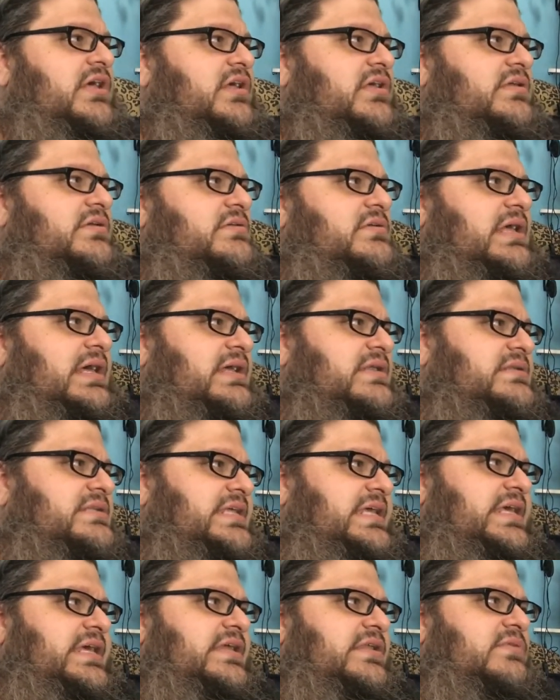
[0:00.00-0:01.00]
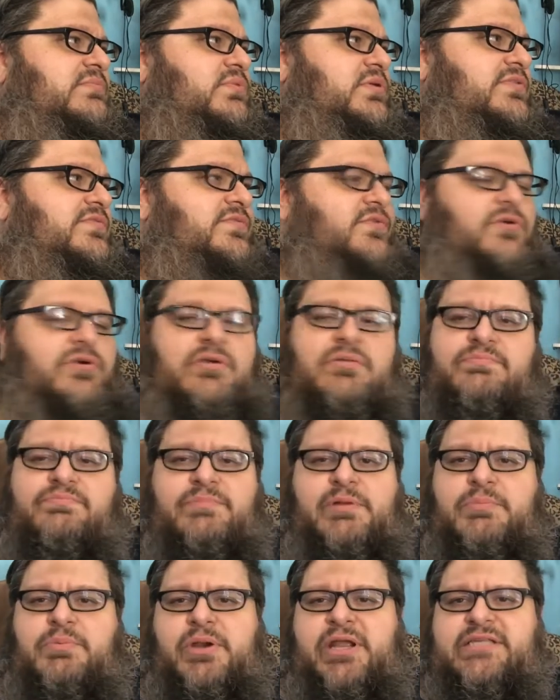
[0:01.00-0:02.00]
uh, did was for
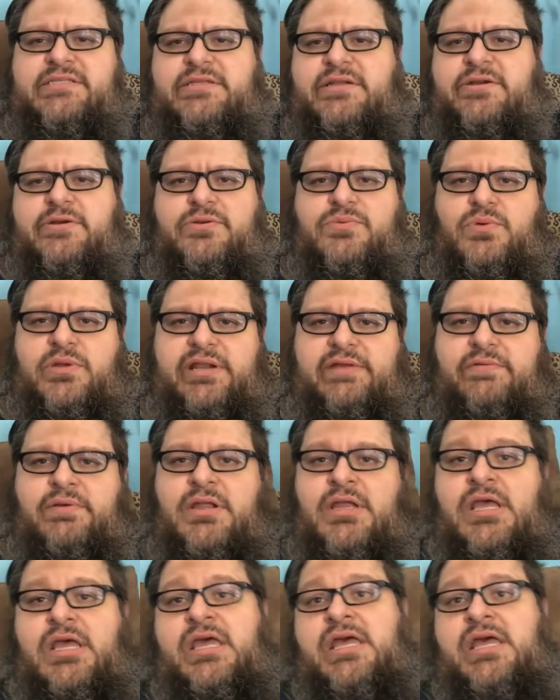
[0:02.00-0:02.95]
a present or whatever.